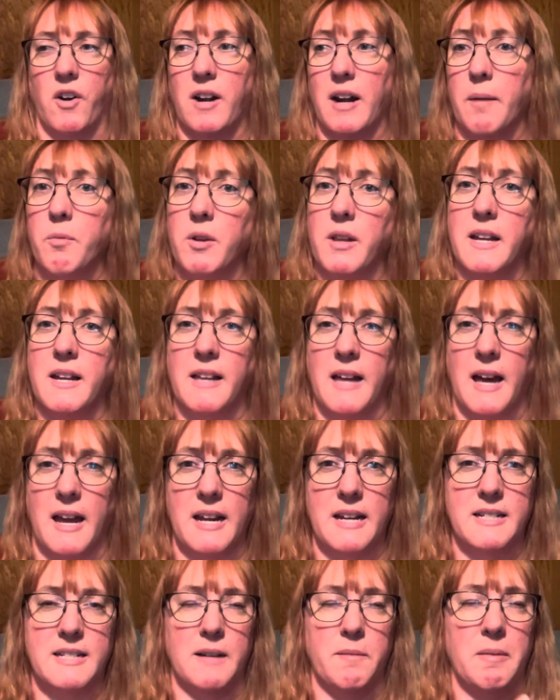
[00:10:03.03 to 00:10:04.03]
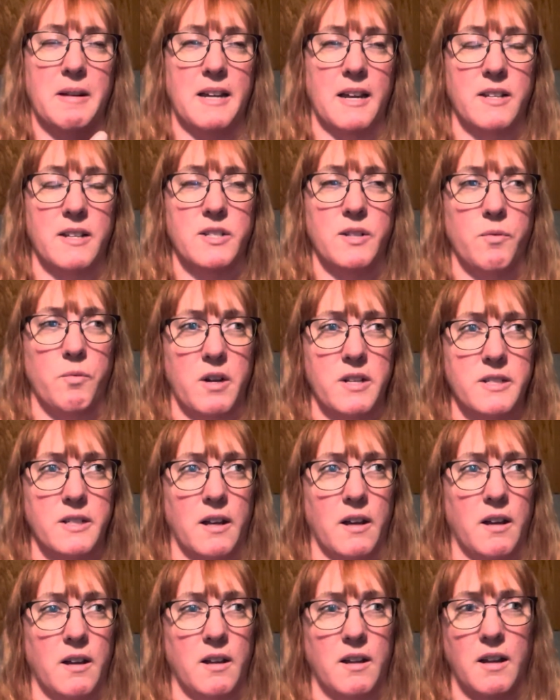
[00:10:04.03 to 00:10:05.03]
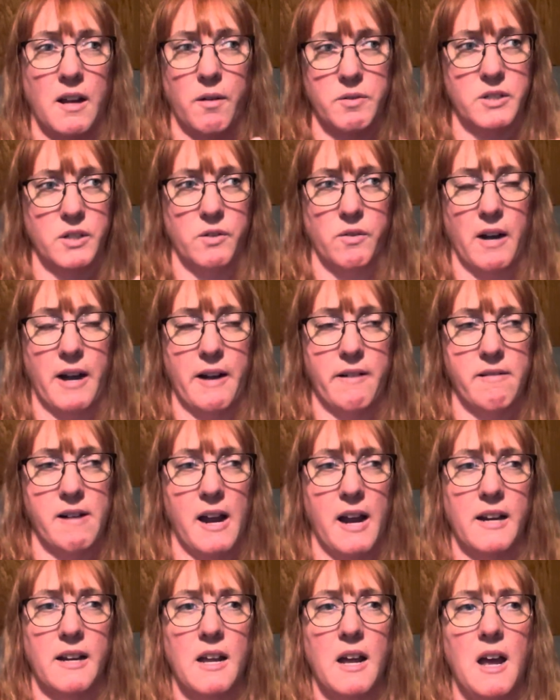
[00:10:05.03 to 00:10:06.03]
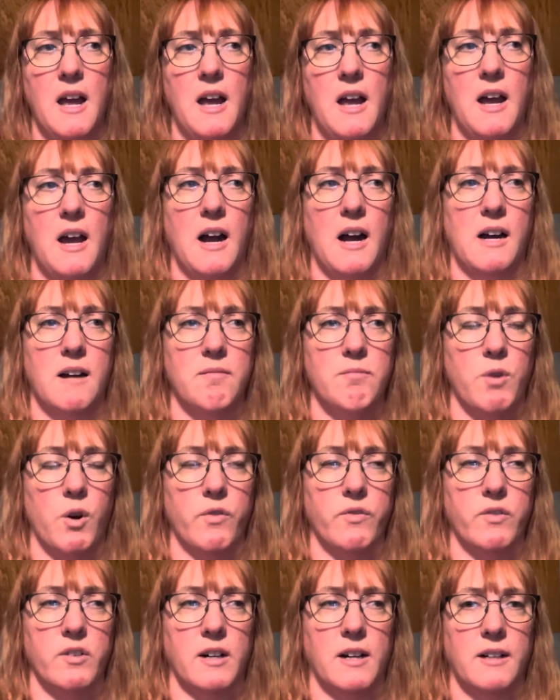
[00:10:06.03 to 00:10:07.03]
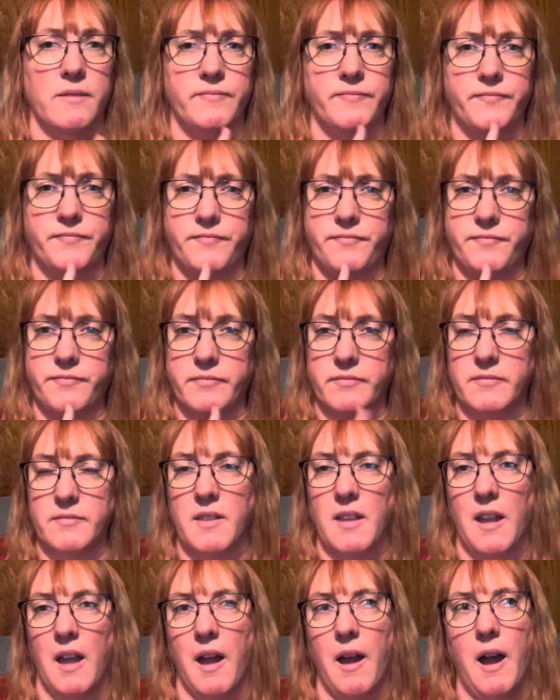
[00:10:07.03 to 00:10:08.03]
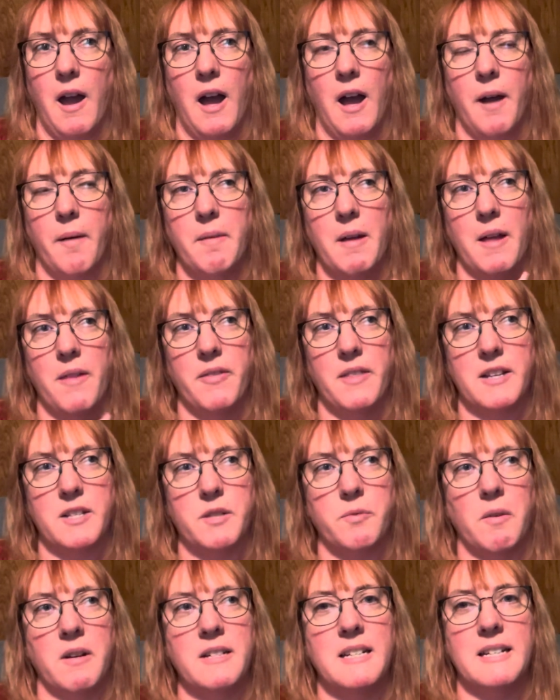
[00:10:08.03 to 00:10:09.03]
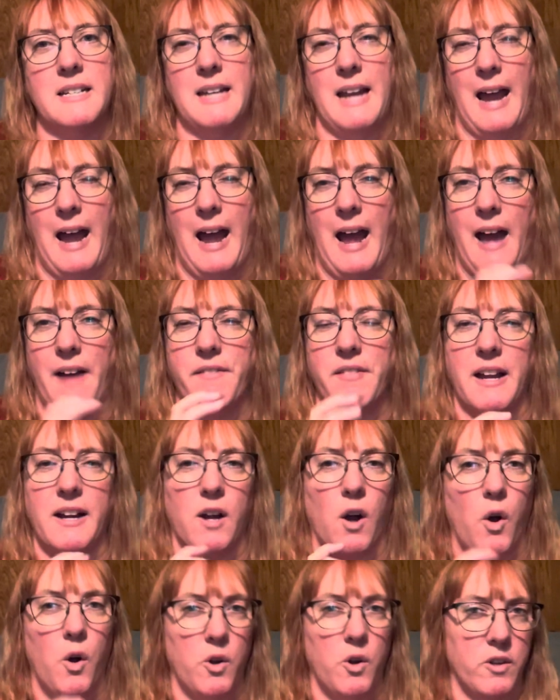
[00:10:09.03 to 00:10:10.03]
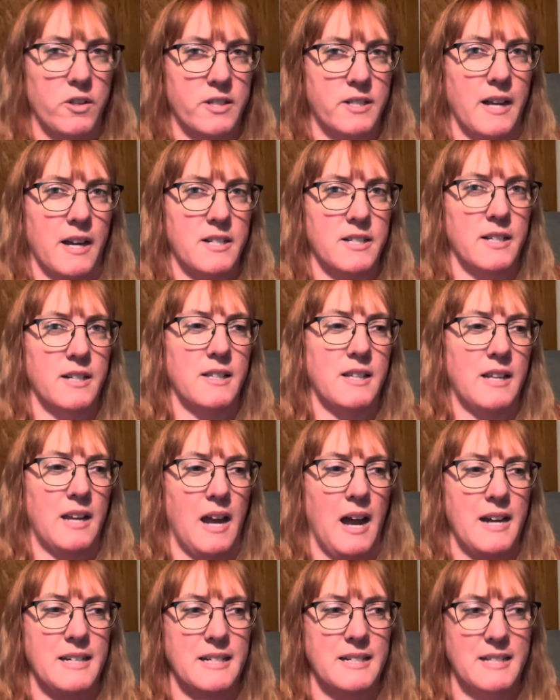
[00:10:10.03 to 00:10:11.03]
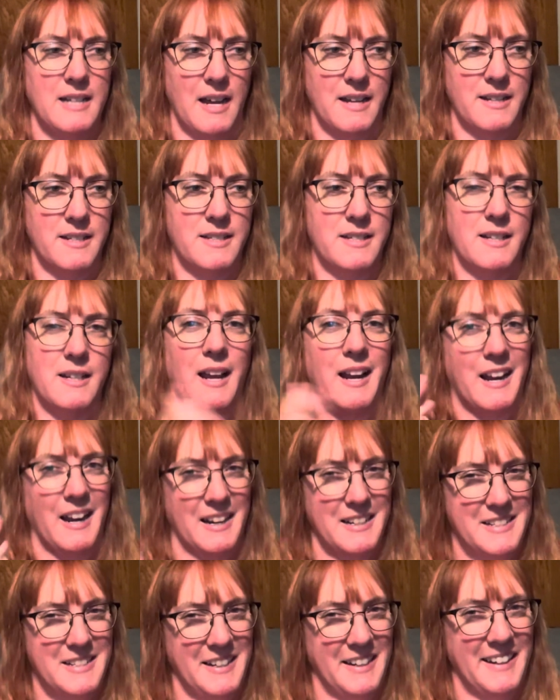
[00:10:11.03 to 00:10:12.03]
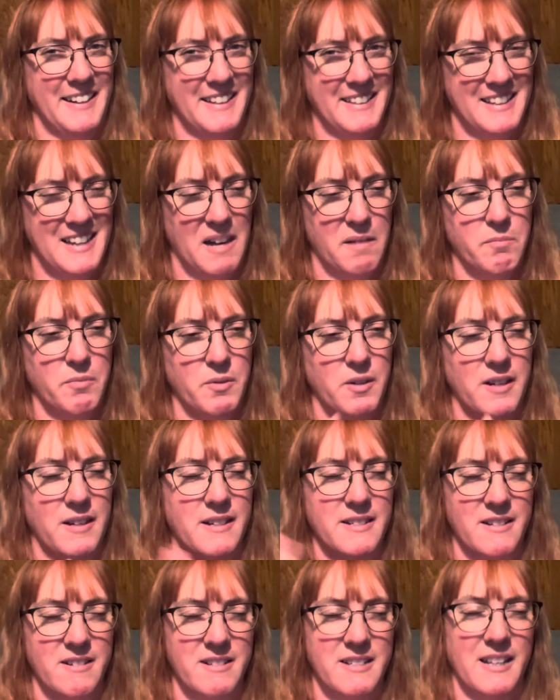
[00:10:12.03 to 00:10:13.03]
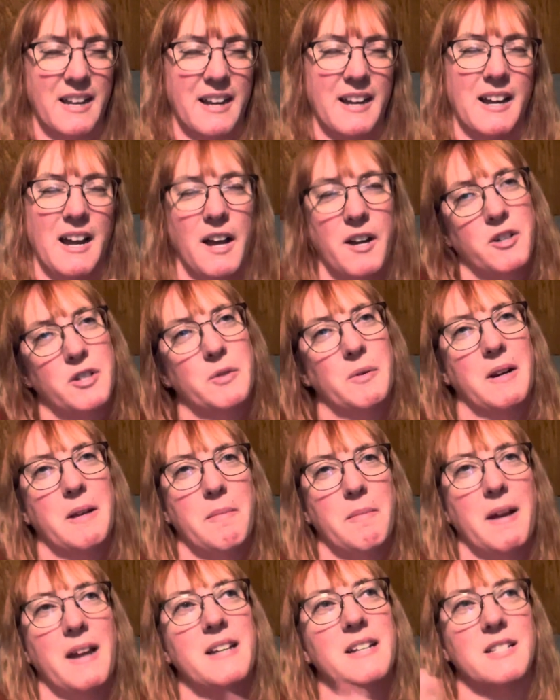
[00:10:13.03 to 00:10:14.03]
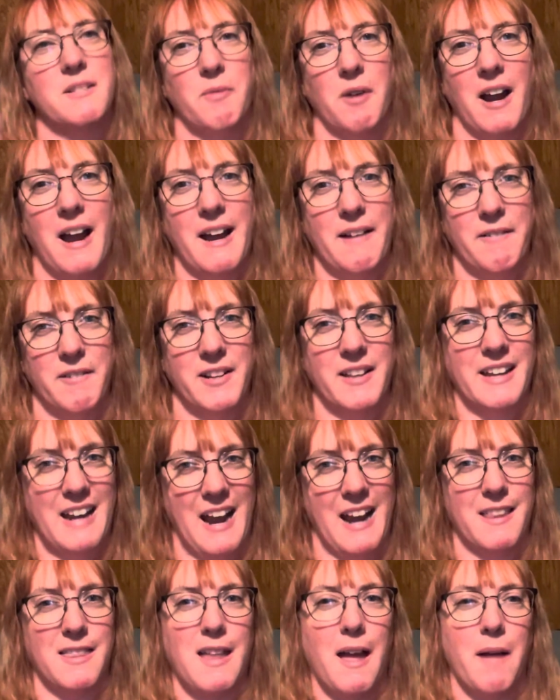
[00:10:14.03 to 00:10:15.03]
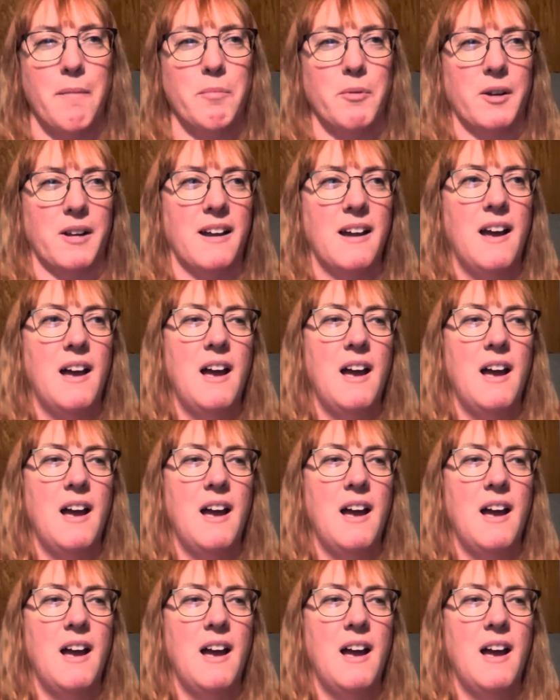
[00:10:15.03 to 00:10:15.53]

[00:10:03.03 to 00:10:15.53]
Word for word: And I'm really glad I did because it was a, it was a great ride um, overall. Um, this one didn't have like a whole section that I detested like I did in that book because there's like 120 pages where I really hate that book.